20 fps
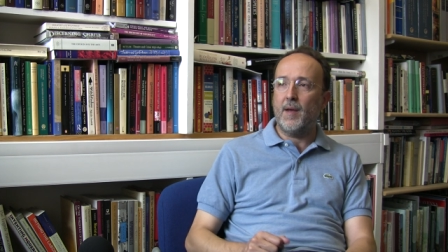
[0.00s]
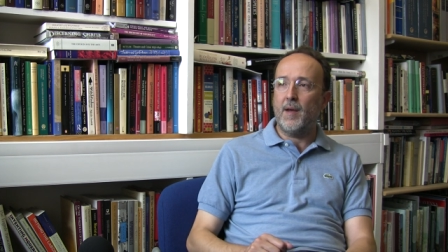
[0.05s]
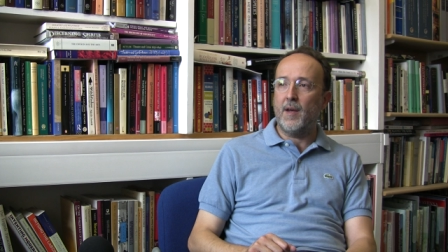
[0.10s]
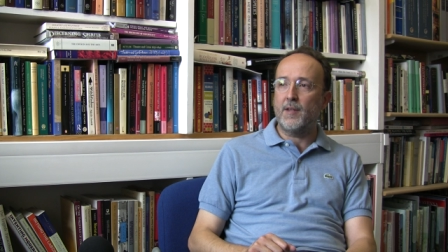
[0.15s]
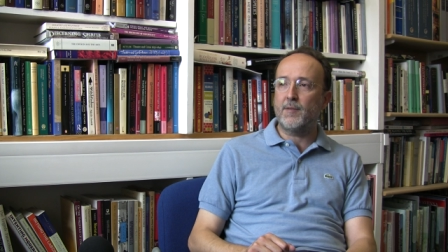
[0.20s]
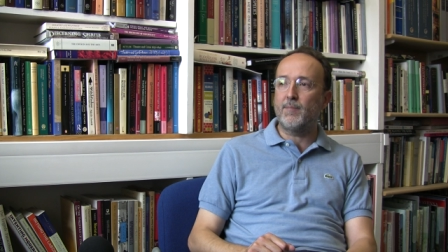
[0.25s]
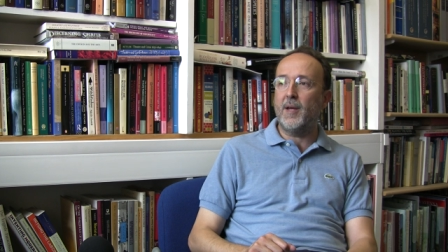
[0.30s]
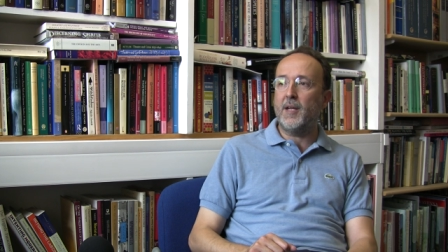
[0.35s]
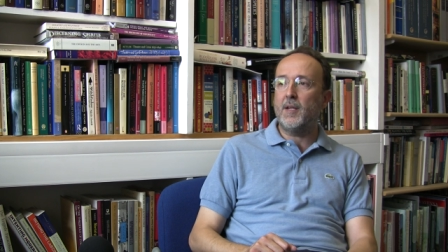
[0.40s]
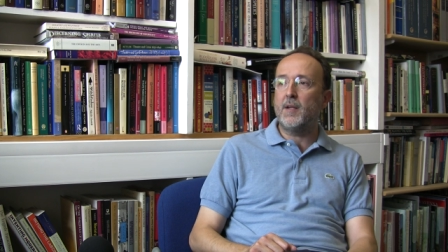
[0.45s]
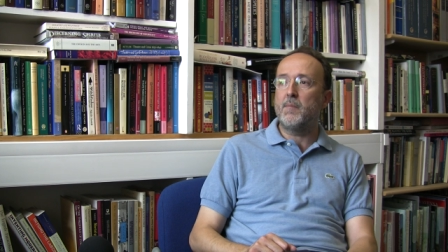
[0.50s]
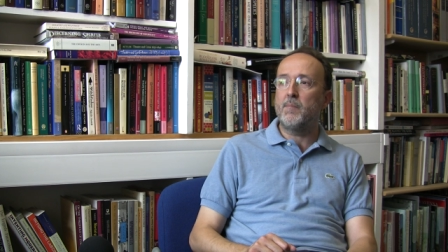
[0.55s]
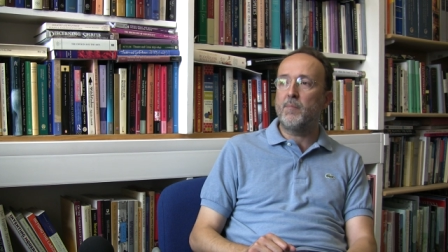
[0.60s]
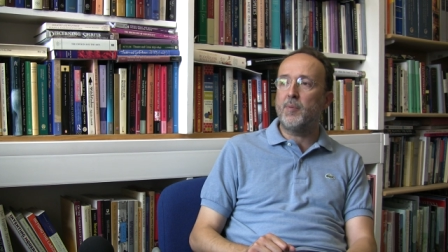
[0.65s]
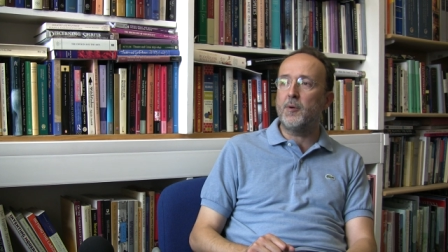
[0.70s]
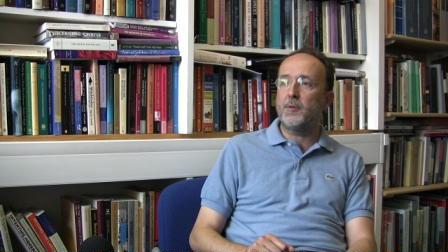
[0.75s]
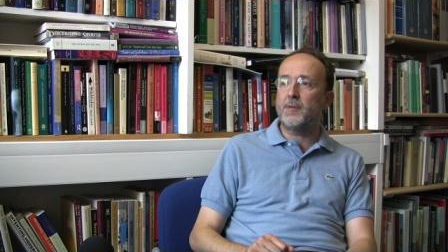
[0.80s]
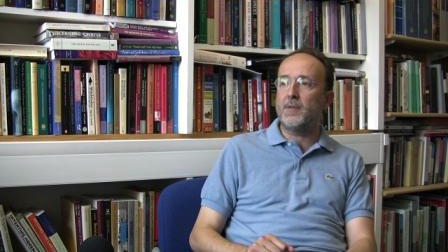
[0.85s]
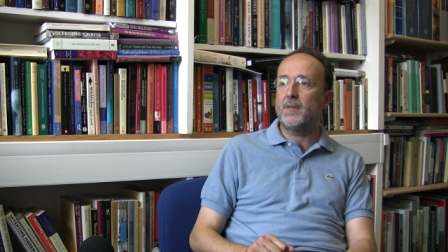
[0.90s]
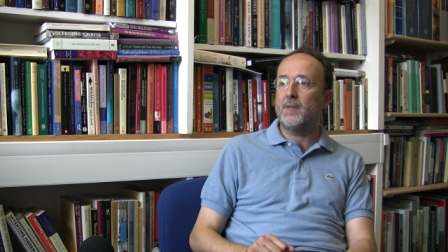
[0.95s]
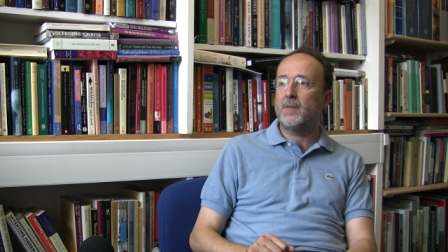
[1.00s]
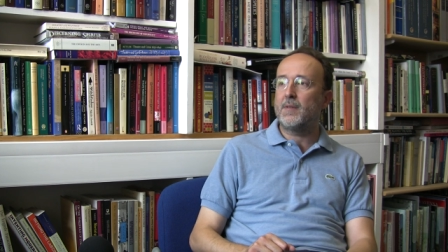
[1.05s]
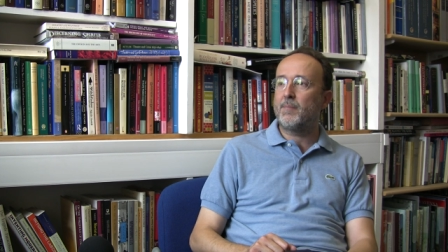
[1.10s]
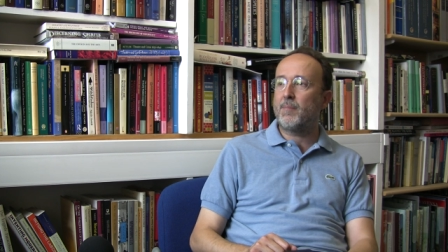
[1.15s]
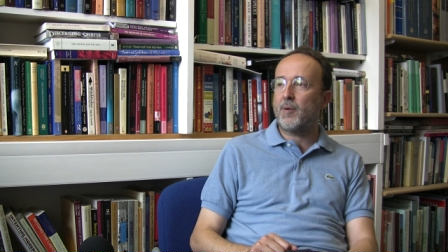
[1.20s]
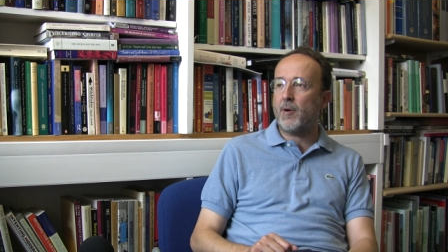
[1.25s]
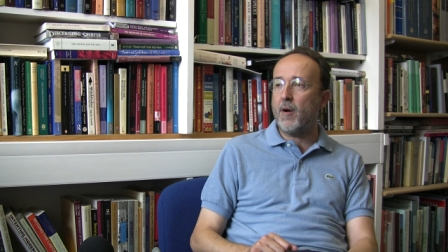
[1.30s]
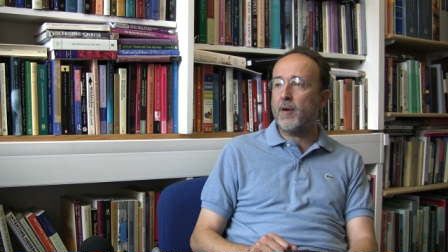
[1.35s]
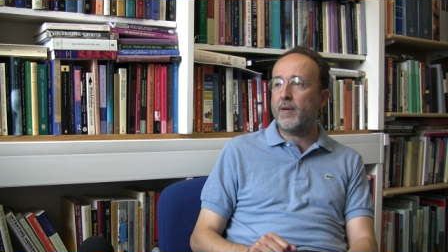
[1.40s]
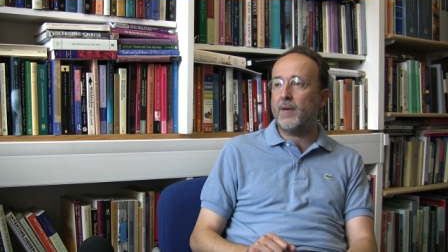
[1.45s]
has made important
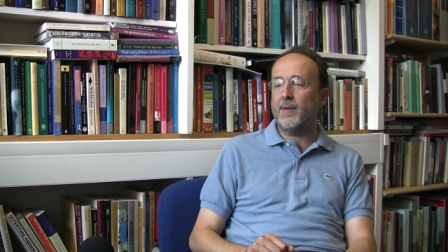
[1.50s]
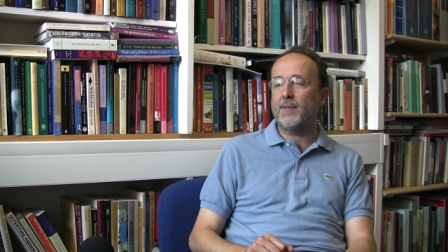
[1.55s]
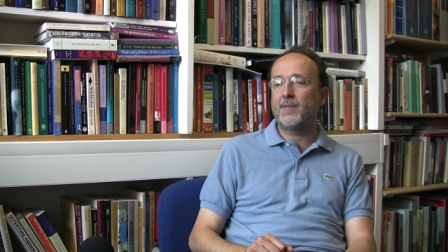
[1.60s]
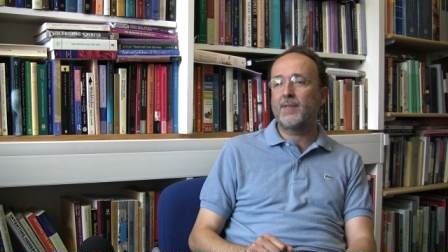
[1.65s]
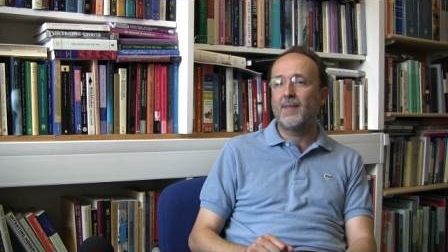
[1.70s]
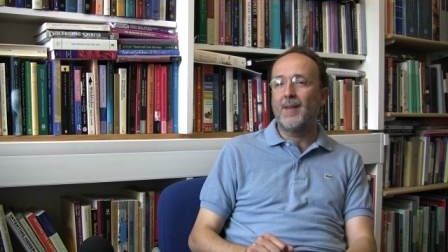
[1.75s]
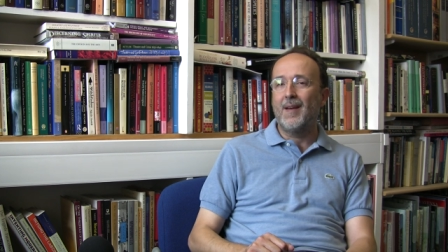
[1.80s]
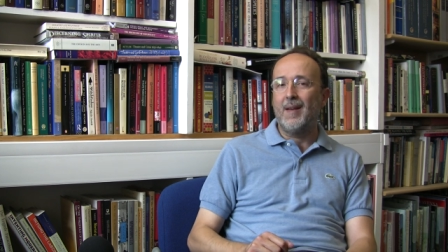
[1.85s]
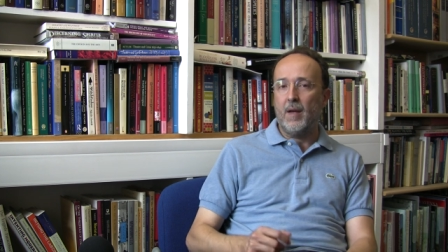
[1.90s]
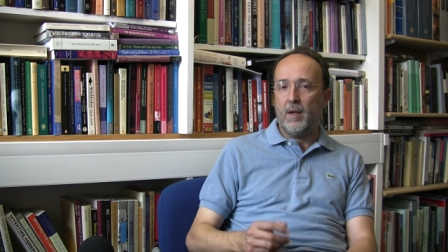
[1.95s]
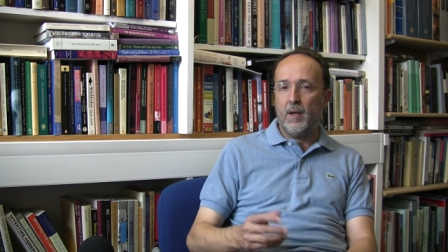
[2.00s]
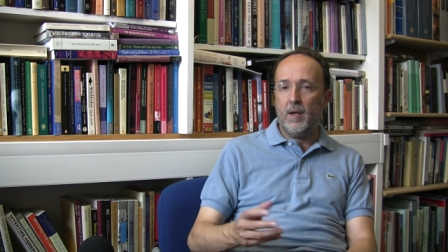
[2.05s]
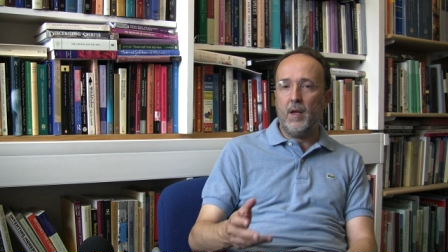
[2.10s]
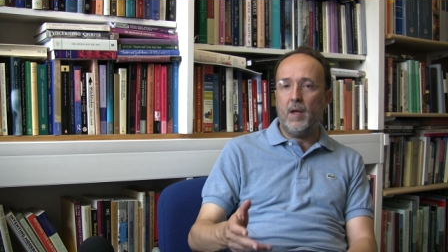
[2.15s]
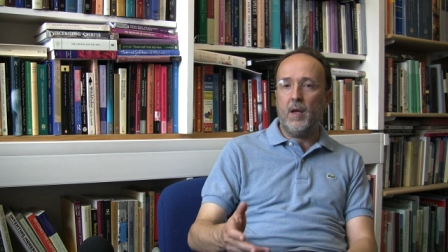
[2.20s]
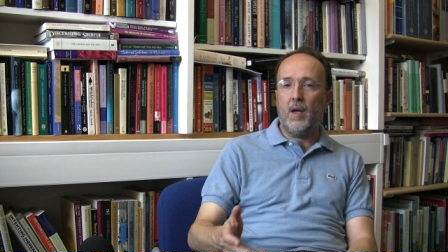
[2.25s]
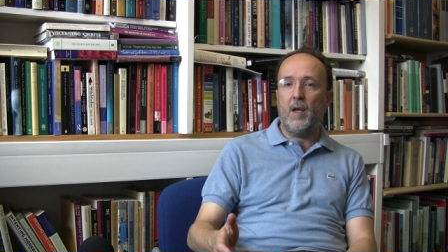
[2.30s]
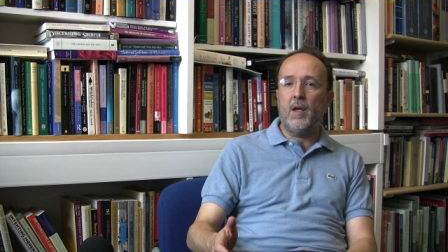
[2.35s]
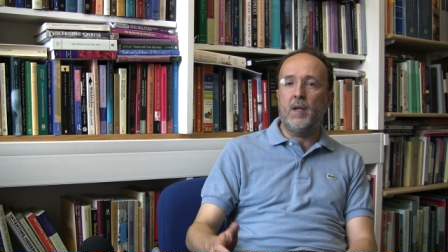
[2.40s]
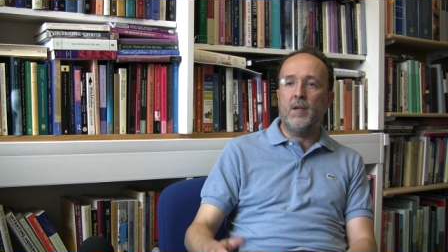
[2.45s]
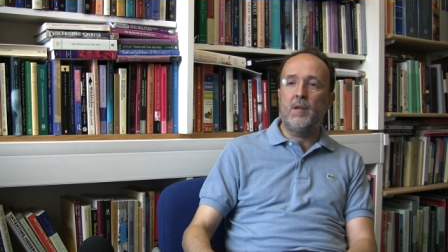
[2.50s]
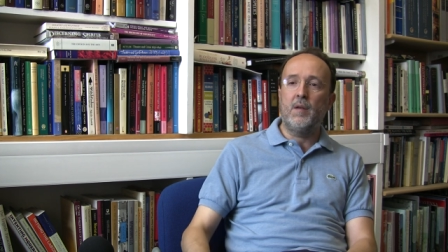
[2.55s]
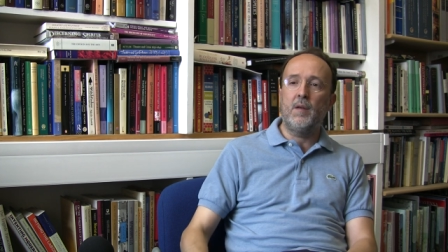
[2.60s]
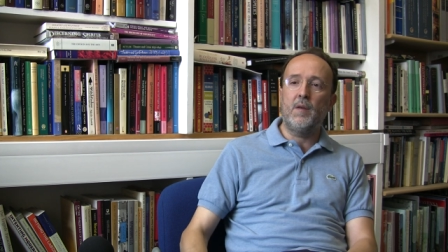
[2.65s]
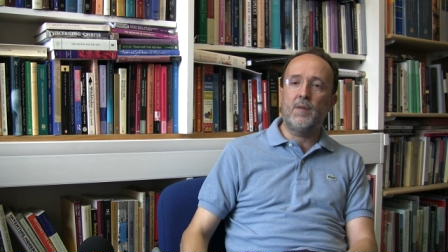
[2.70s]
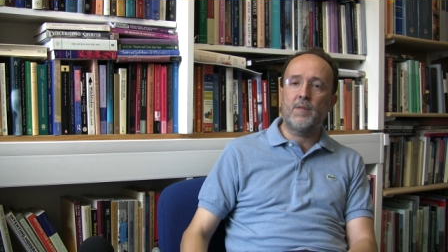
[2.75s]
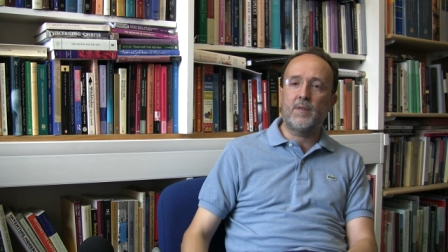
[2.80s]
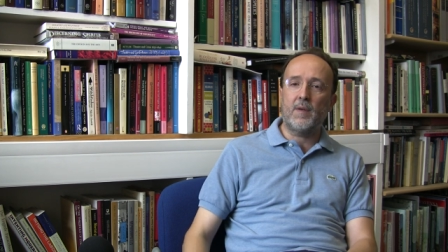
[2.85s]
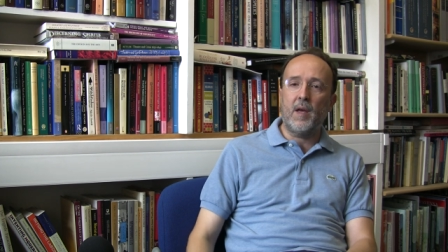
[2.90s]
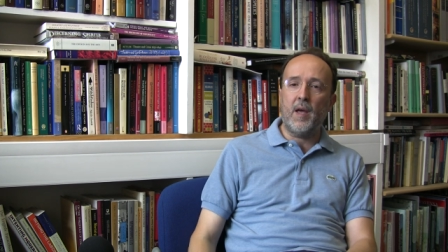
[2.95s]
progress in
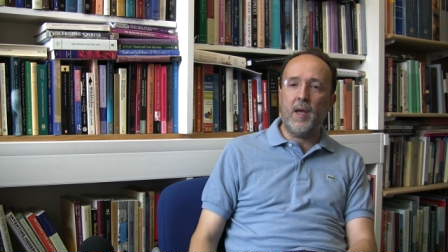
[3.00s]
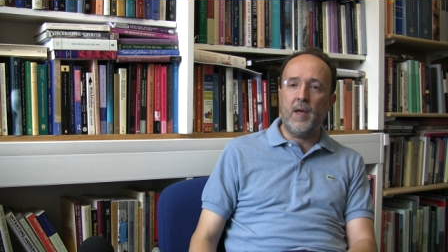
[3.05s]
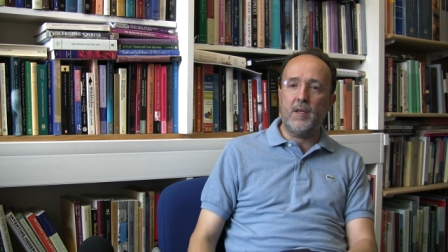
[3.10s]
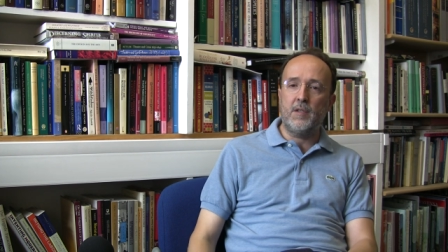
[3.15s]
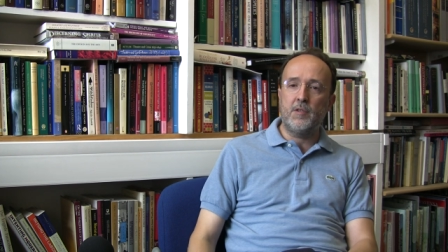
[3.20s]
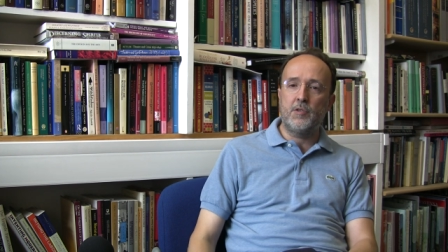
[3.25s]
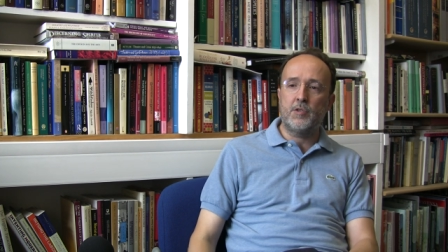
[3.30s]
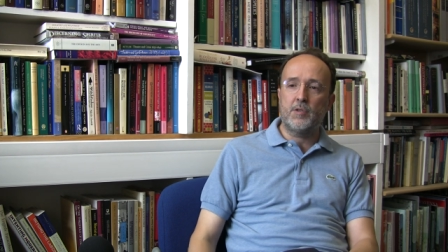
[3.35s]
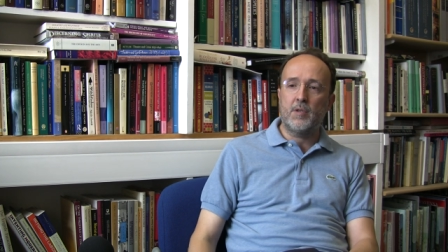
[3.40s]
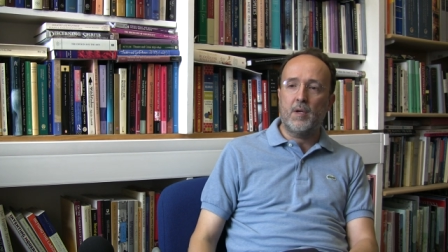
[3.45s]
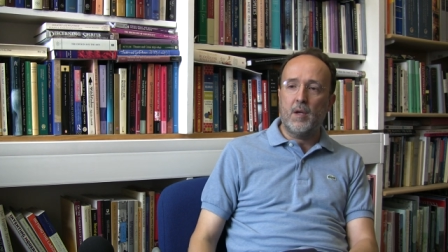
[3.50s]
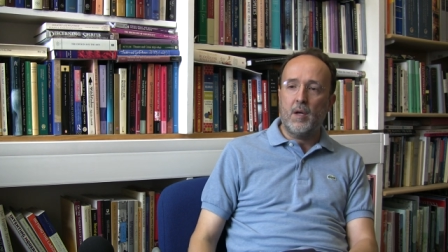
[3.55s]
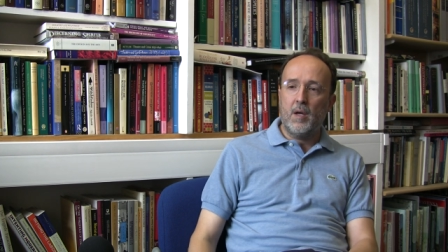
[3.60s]
his age.